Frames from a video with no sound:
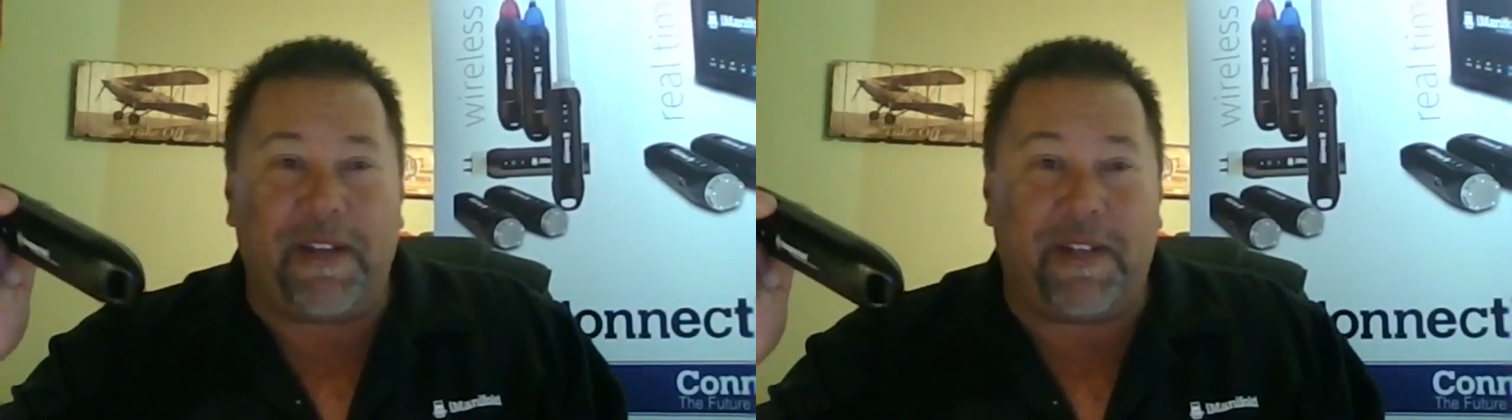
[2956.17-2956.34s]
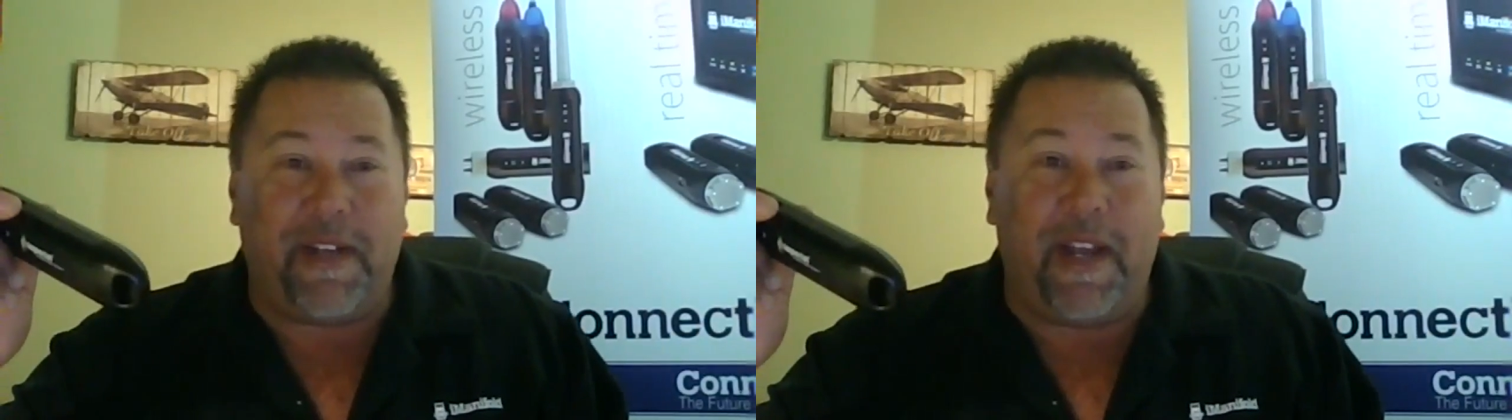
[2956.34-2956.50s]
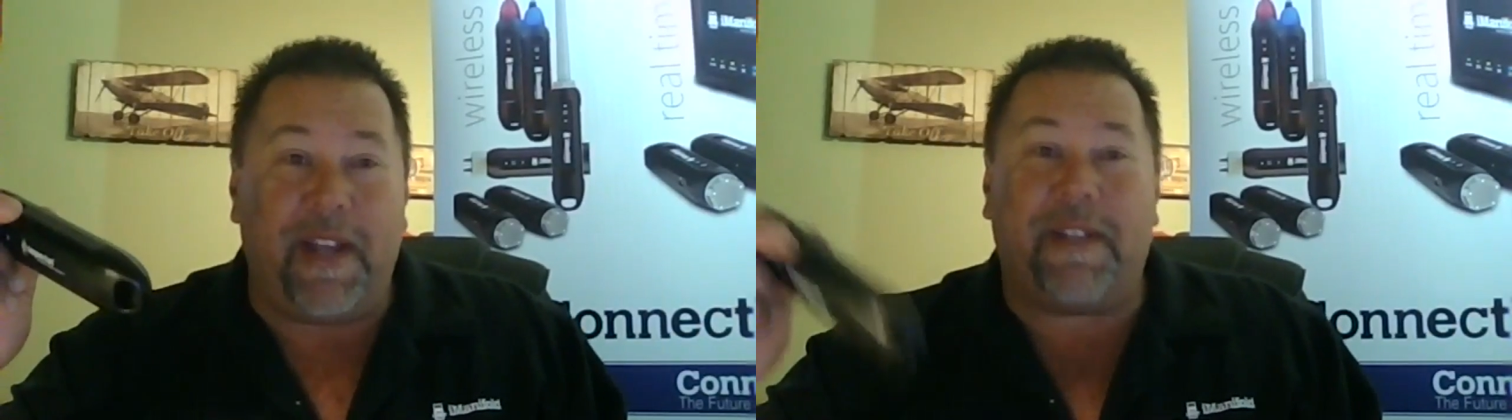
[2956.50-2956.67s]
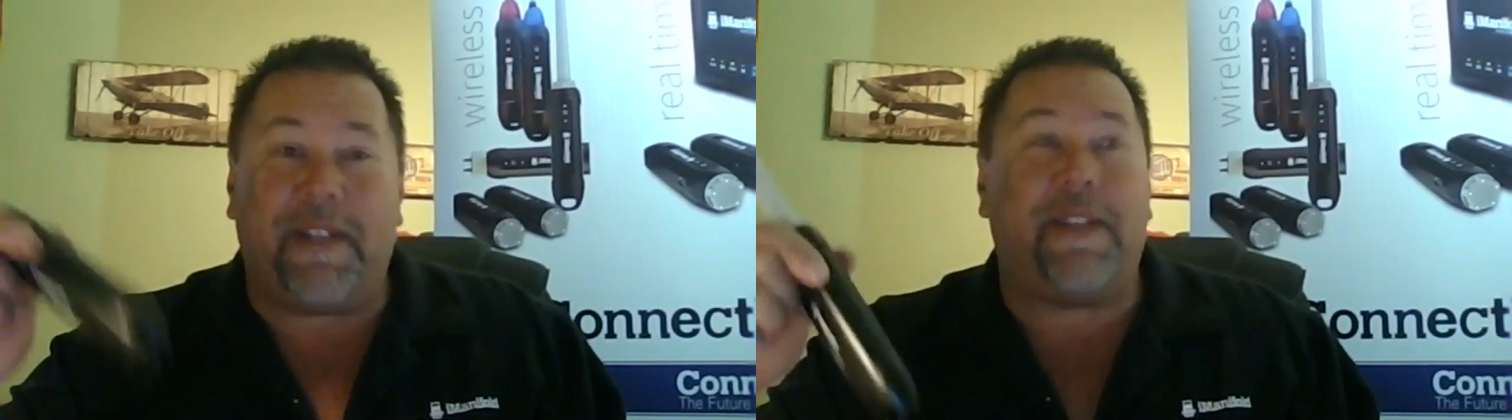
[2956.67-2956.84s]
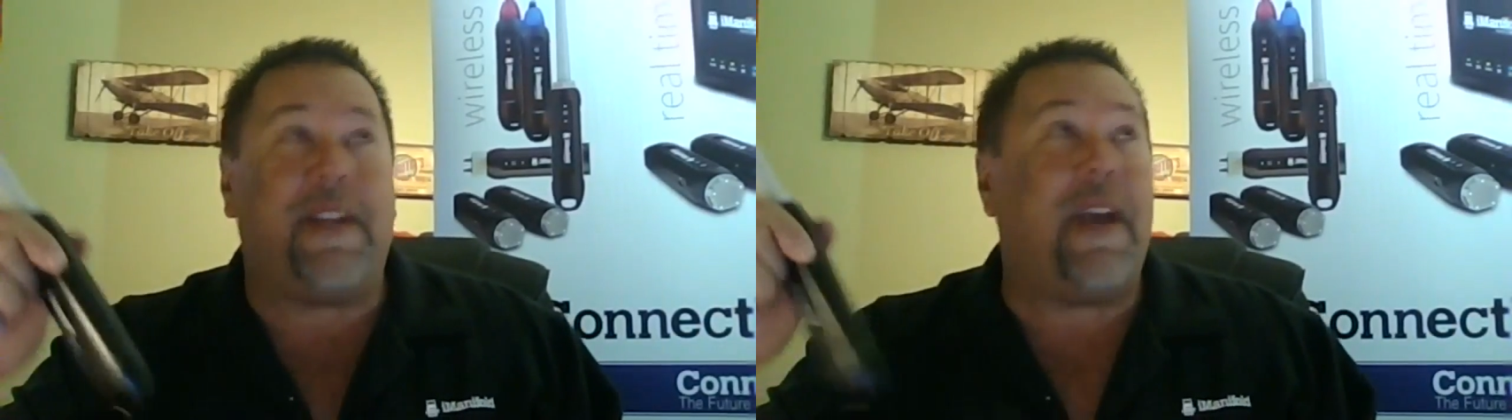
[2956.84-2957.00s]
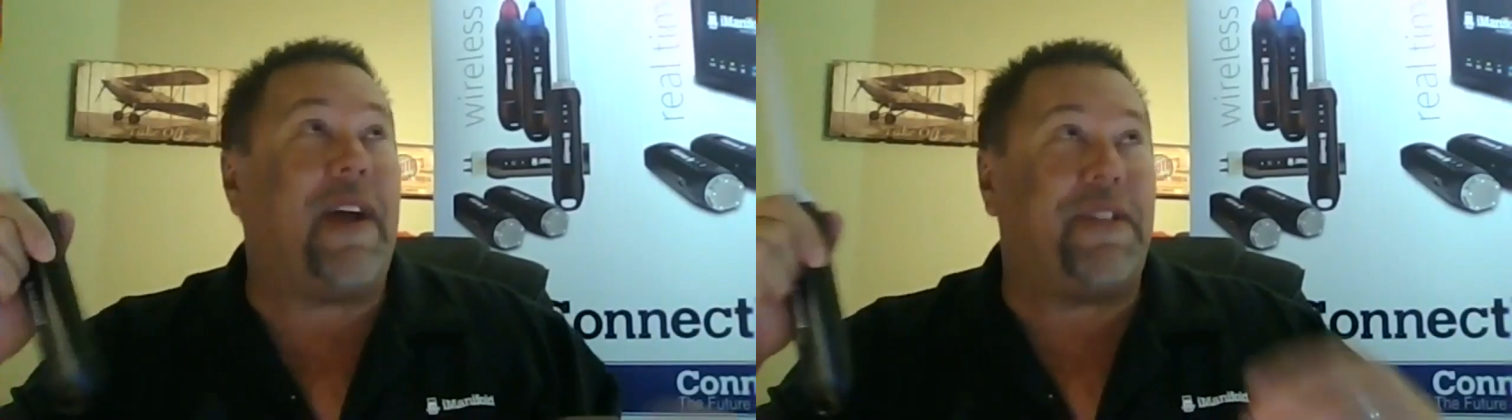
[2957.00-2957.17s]
States has
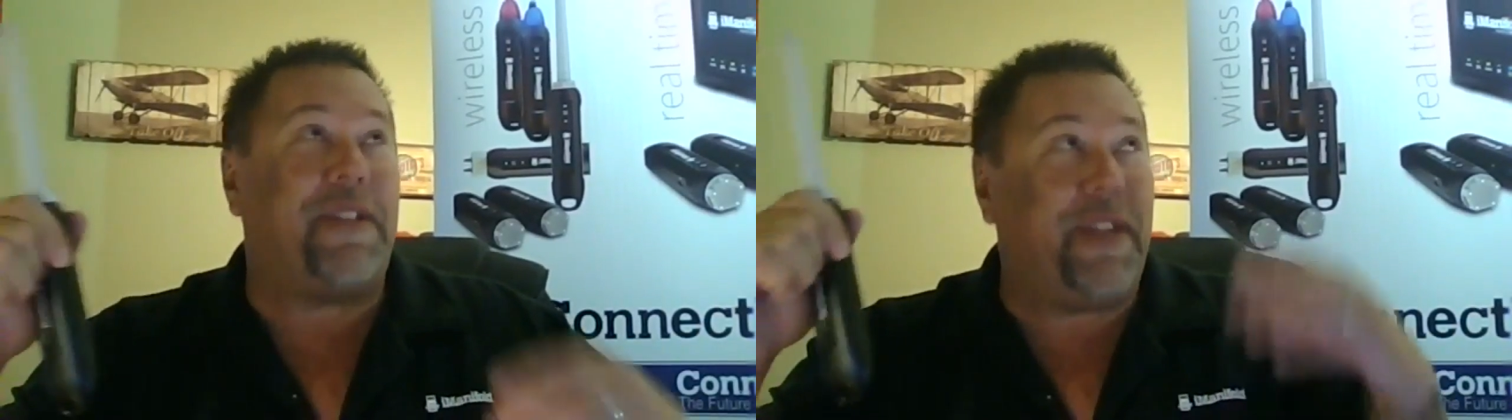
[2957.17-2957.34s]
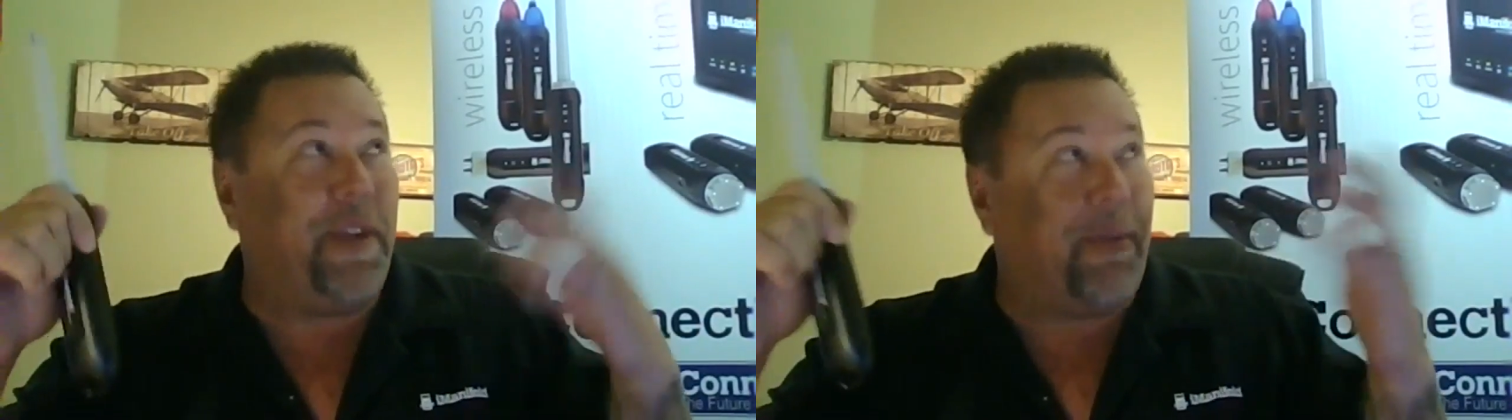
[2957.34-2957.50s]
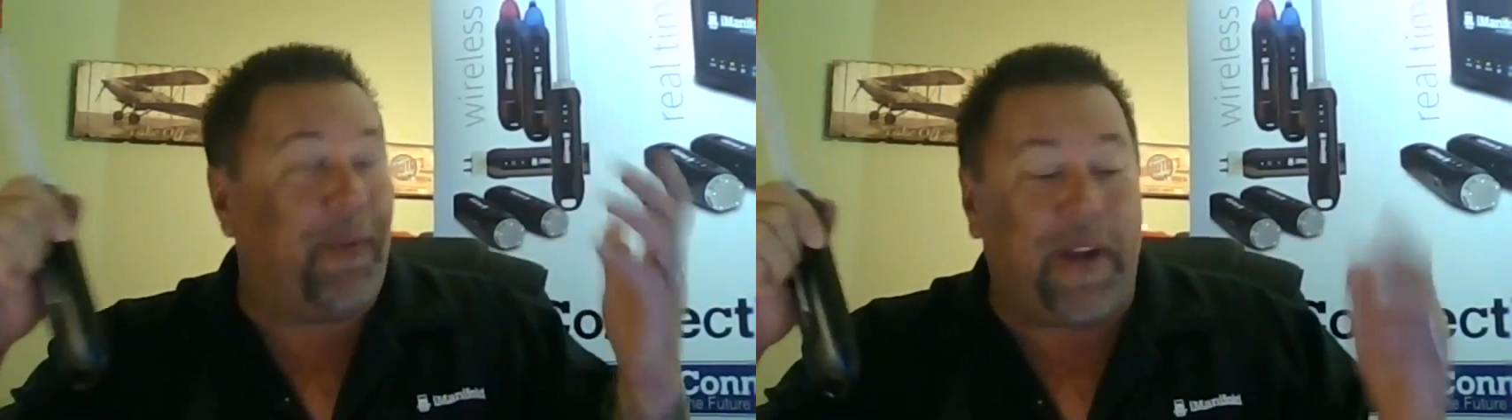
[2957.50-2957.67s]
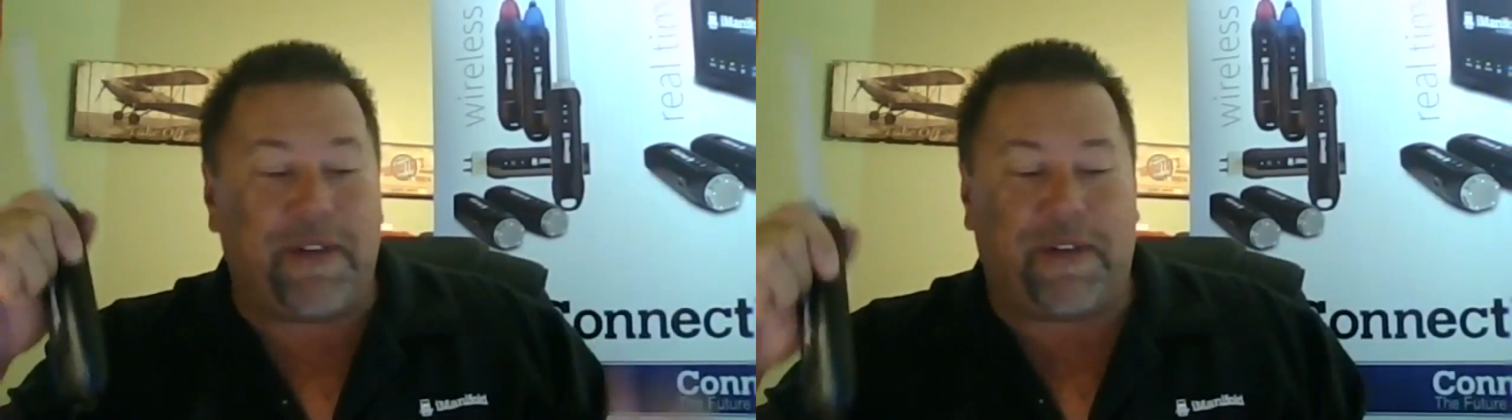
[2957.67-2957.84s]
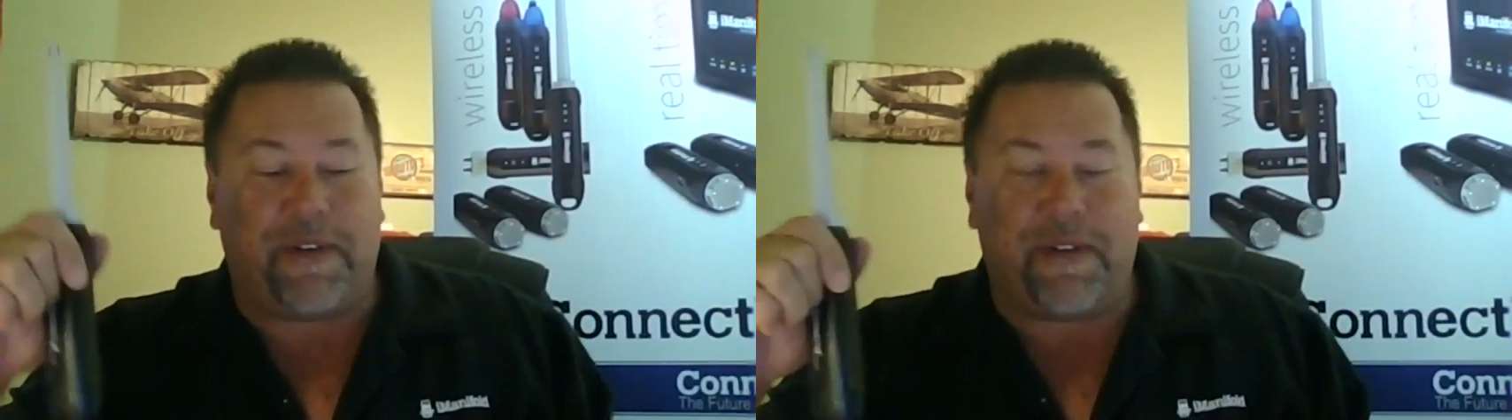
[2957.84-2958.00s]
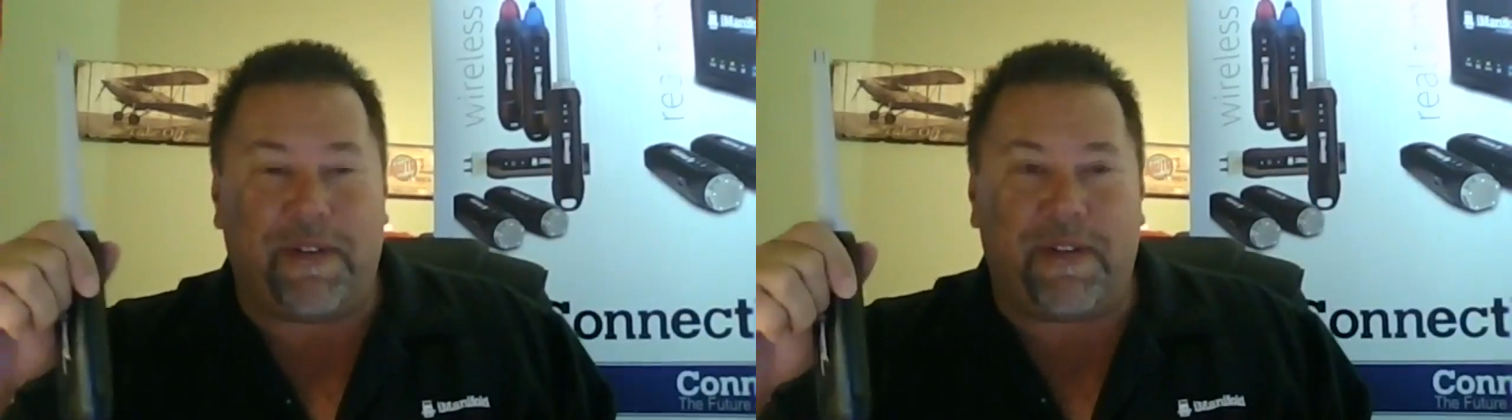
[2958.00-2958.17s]
got steel
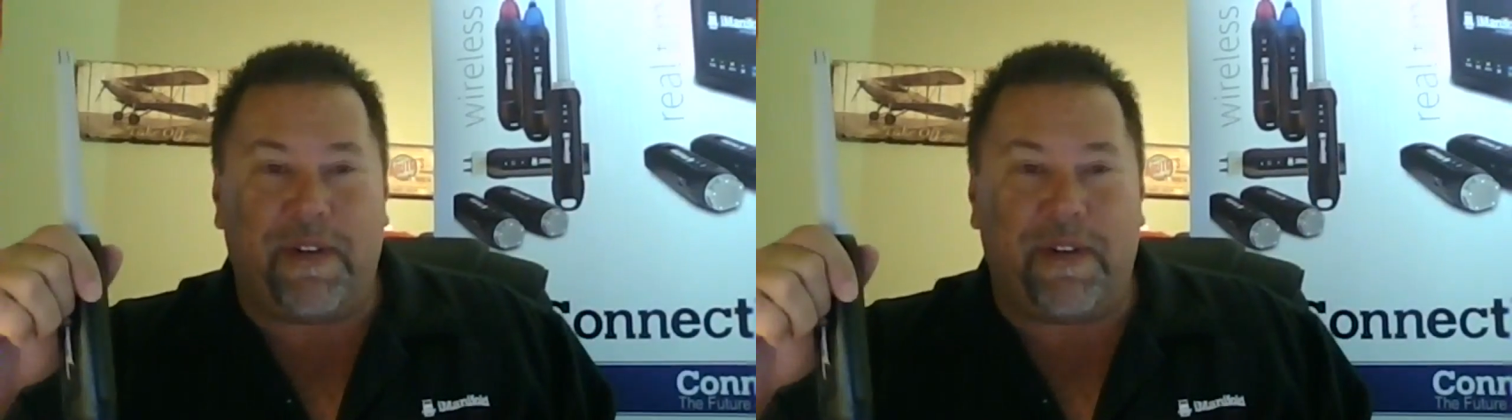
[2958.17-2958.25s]
registers.